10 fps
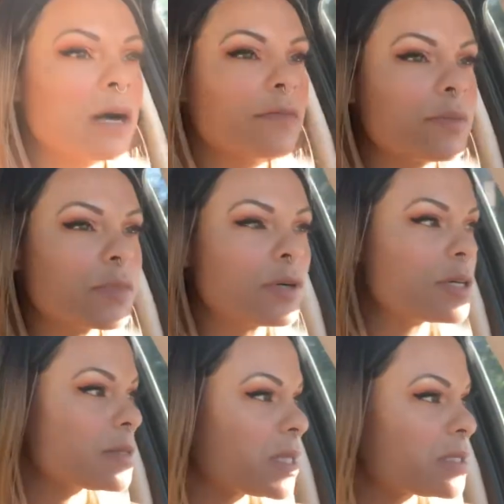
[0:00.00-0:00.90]
R from
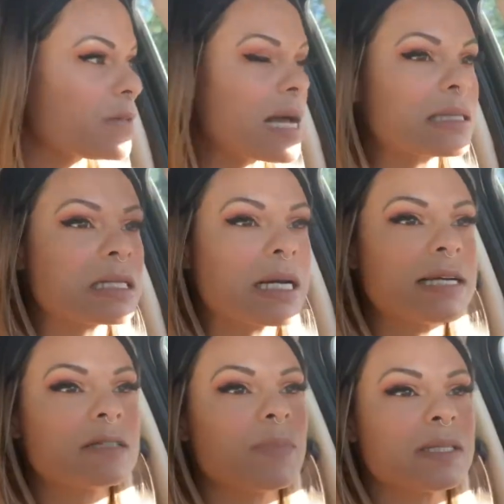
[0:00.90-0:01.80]
Charisma, so that's
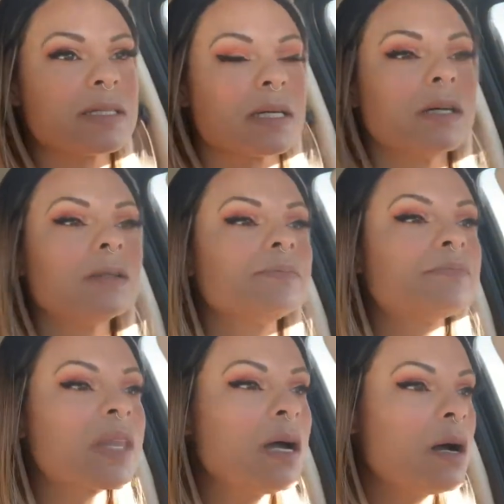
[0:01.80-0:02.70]
nice, but still.
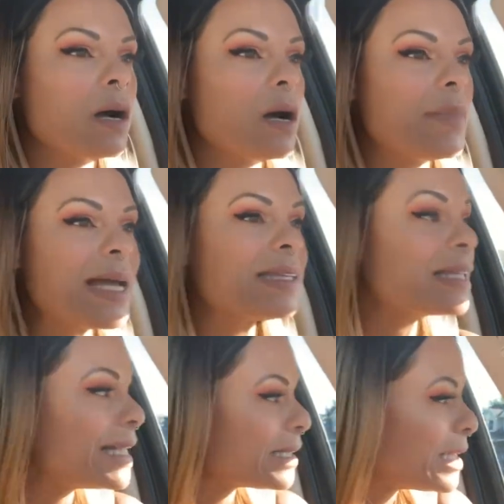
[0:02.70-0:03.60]
Um,
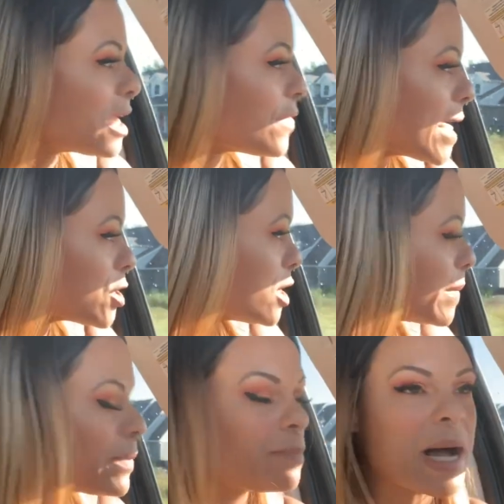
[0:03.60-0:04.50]
and lately I've actually
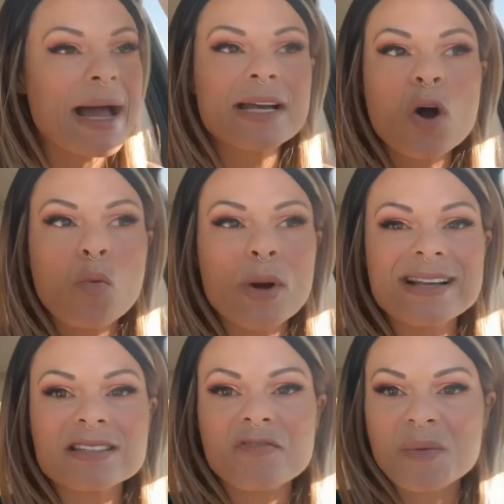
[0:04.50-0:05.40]
been buying
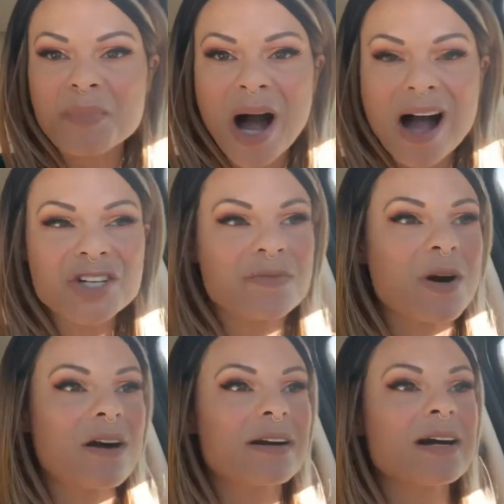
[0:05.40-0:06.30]
wigs from
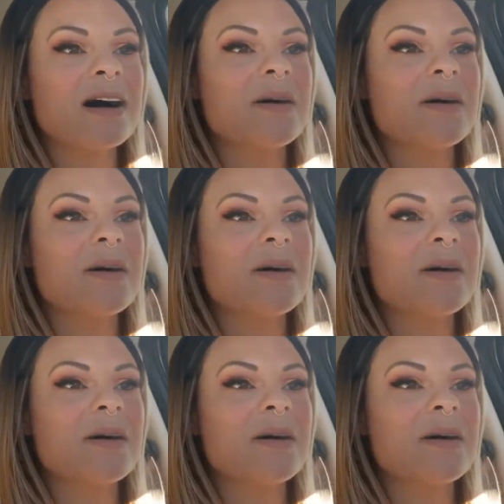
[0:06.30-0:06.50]
Poshmark.